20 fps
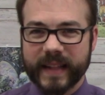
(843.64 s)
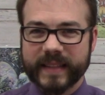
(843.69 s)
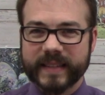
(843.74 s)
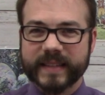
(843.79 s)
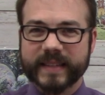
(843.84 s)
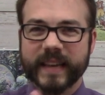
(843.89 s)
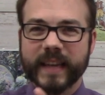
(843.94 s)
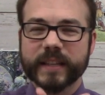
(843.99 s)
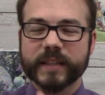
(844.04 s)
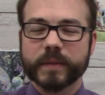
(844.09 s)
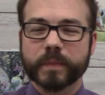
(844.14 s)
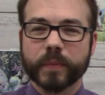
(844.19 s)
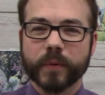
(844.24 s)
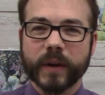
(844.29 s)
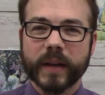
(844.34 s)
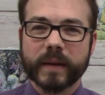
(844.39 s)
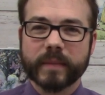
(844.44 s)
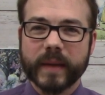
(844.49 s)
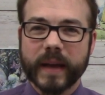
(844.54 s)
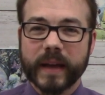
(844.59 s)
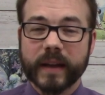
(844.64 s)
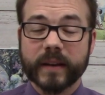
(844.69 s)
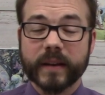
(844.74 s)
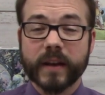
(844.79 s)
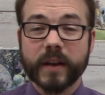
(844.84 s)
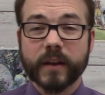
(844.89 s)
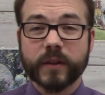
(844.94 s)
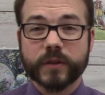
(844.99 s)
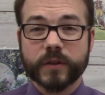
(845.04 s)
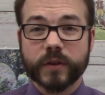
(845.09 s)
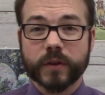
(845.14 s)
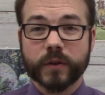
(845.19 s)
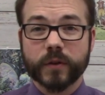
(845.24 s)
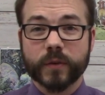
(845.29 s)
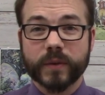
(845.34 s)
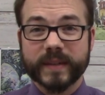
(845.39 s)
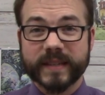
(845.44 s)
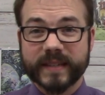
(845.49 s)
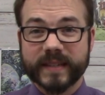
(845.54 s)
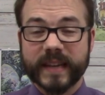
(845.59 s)
sends Priam in
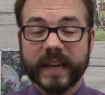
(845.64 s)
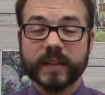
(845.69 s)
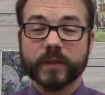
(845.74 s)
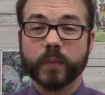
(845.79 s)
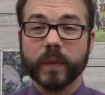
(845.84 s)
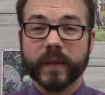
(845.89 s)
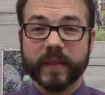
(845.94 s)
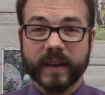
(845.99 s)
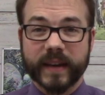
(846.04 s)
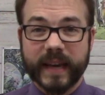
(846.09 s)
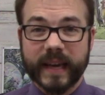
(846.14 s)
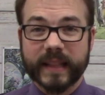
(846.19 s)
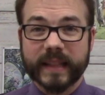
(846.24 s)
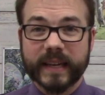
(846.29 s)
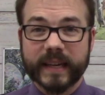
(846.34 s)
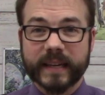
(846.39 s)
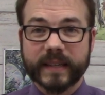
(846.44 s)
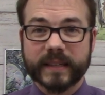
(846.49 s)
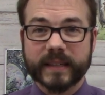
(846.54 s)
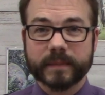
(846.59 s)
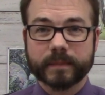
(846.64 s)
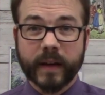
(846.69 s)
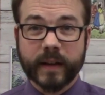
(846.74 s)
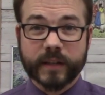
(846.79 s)
to sit with Achilles.